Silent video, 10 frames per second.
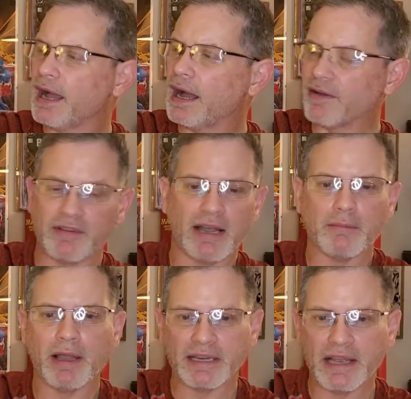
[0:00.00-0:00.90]
I've gotten
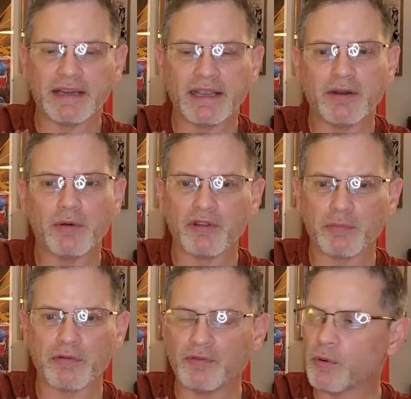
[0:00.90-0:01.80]
my 9.8 on this
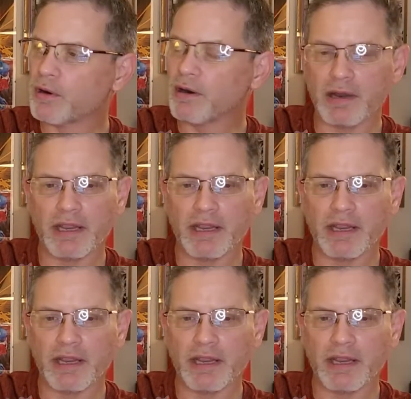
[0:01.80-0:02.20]
before.